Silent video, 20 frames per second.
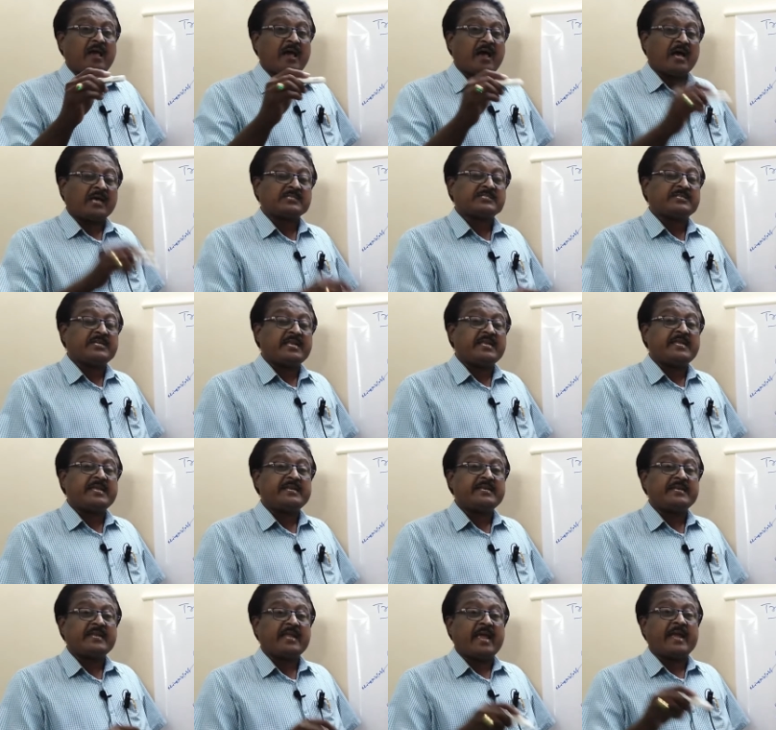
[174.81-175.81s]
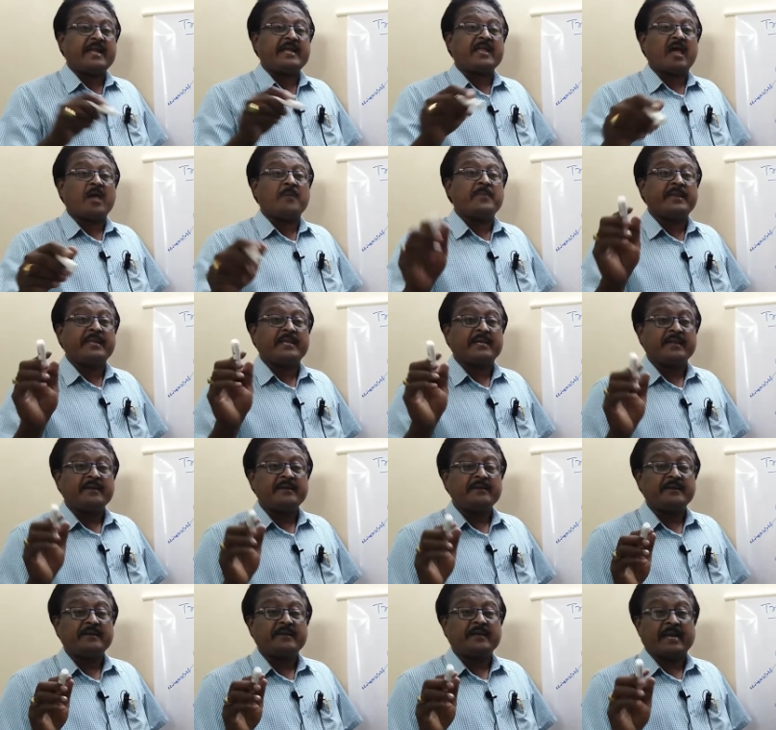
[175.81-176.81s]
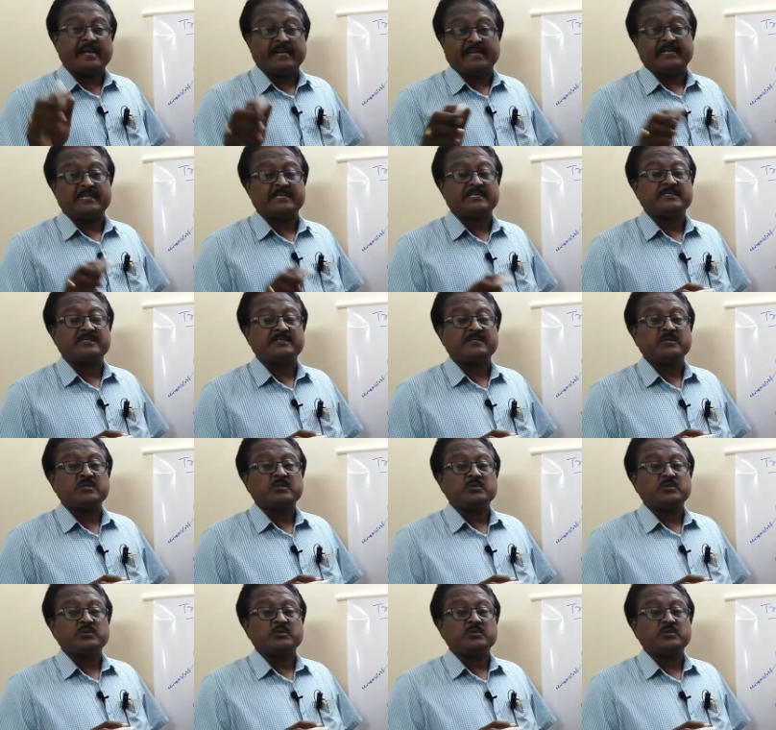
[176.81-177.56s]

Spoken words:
Australian and American countries.